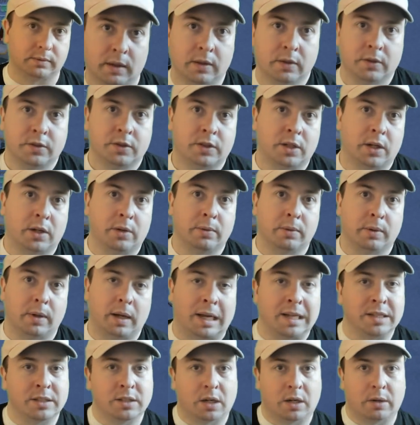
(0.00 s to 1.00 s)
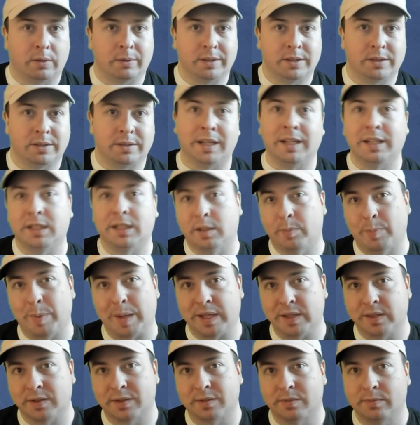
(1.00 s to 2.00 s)
So, as always, it
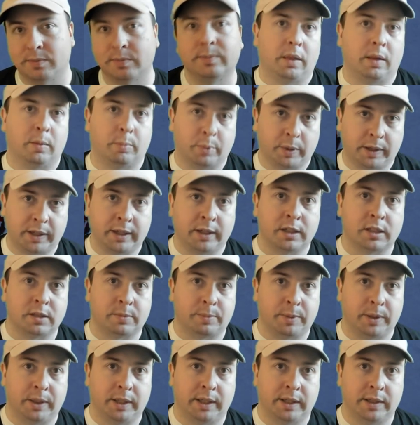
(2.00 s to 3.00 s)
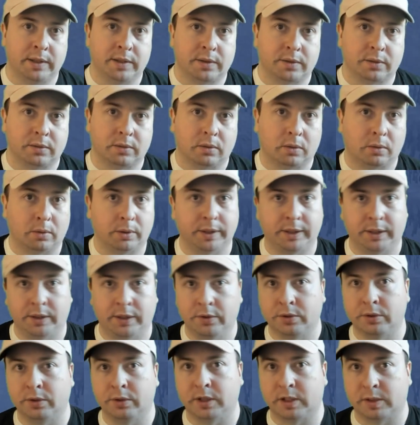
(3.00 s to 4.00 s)
depends. The player experience or
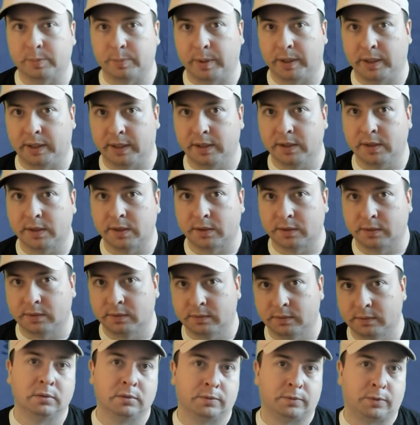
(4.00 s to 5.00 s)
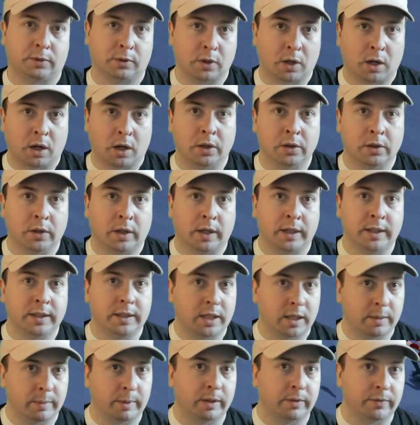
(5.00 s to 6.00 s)
user experience for an online
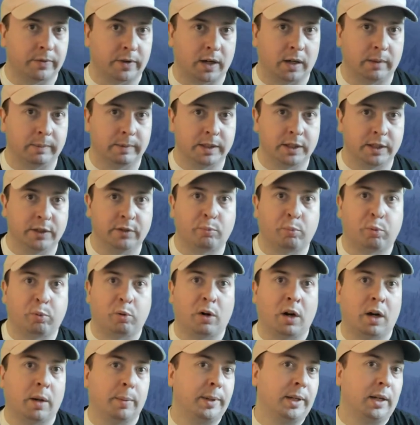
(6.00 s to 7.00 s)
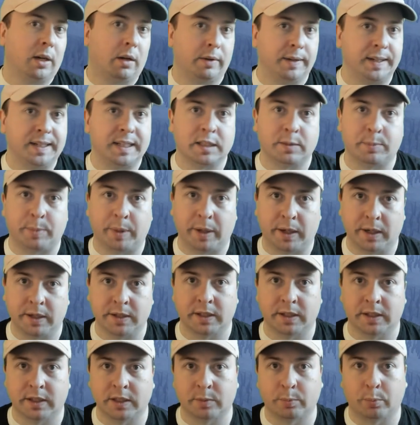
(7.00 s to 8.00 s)
gaming environment, you've probably already experienced
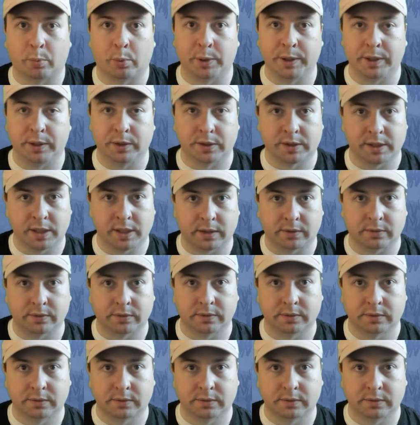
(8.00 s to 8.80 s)
at this point yourself.